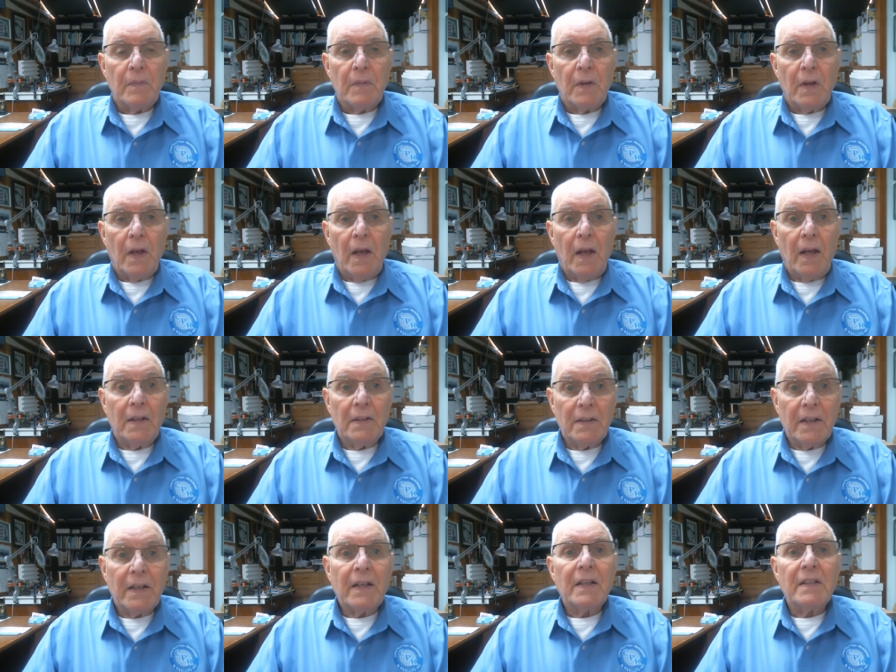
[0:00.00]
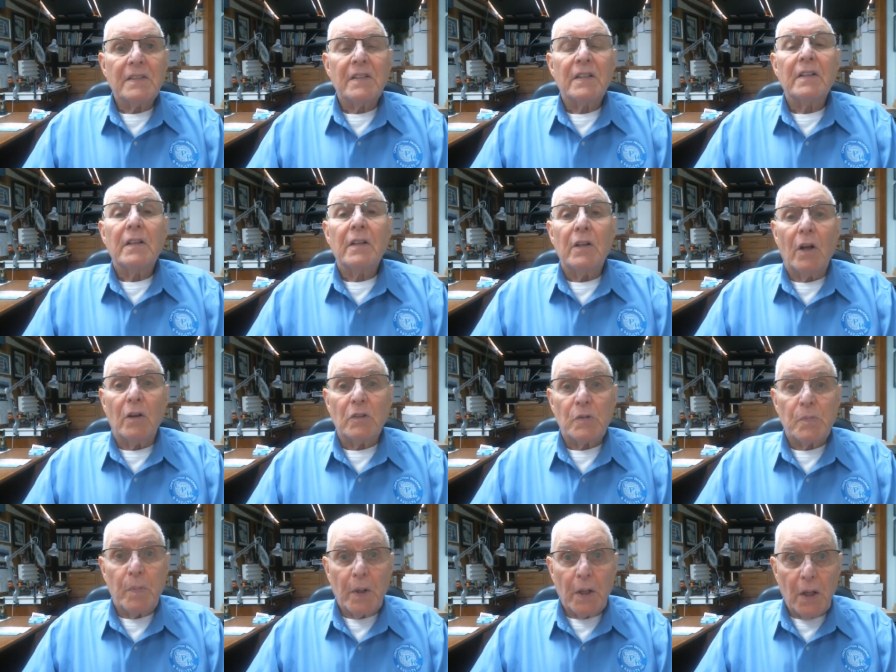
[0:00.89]
A link is in the notes
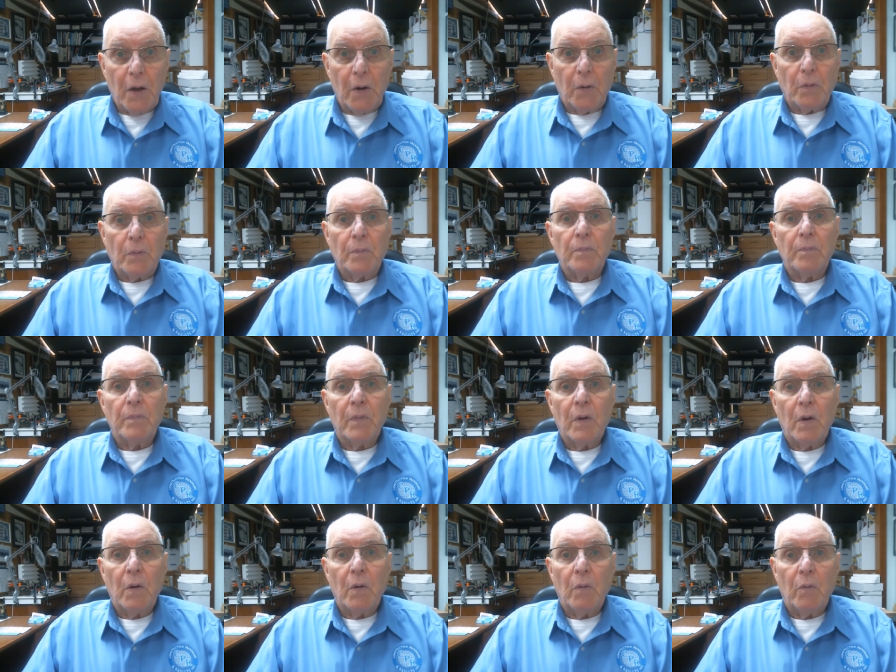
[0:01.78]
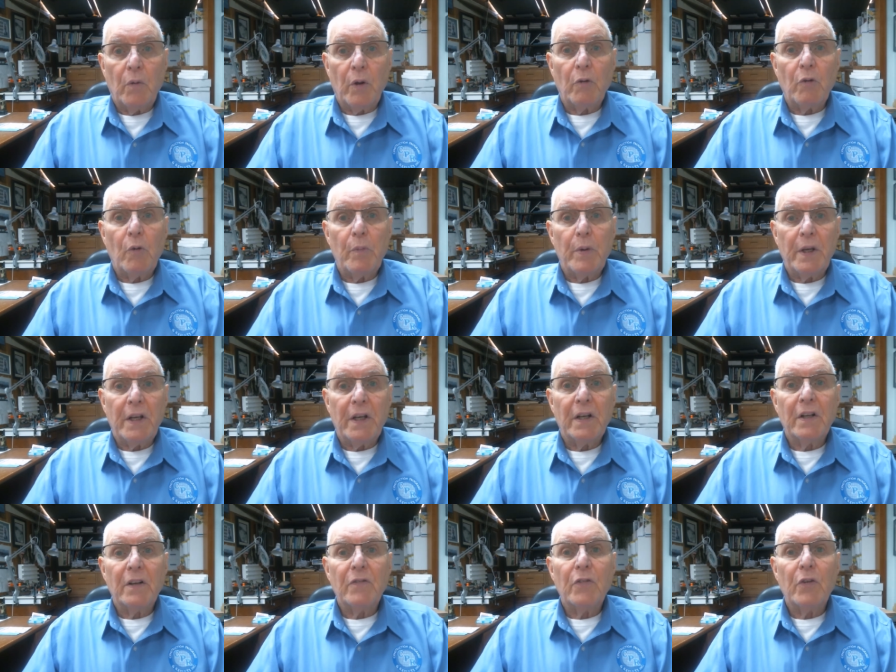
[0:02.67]
below. We will be
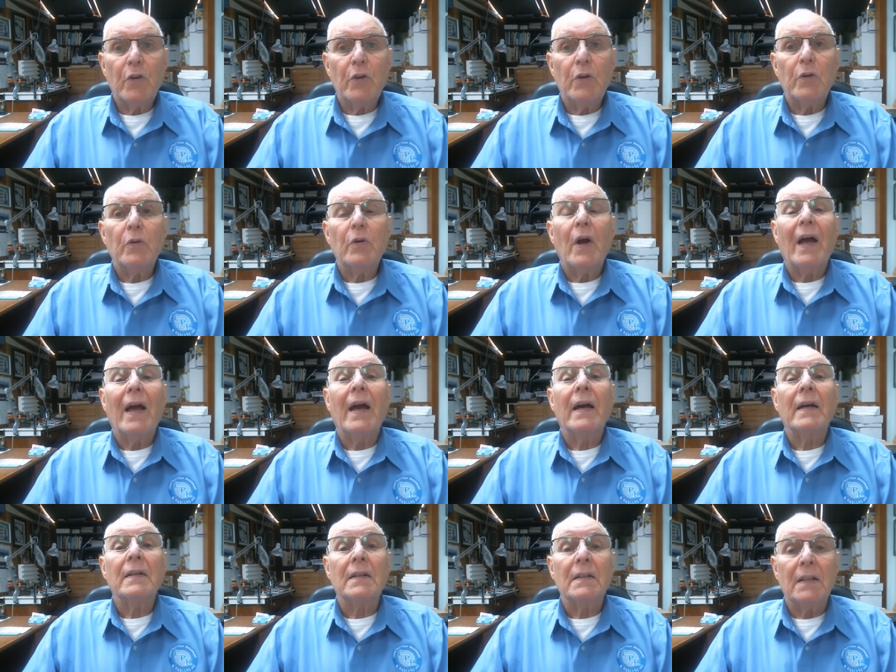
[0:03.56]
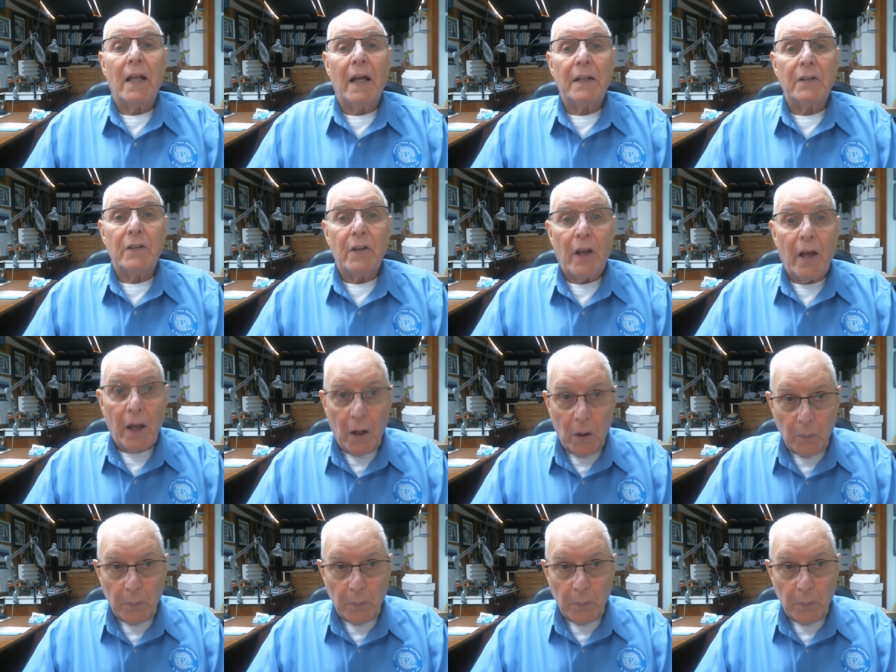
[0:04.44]
here for you and glad to help.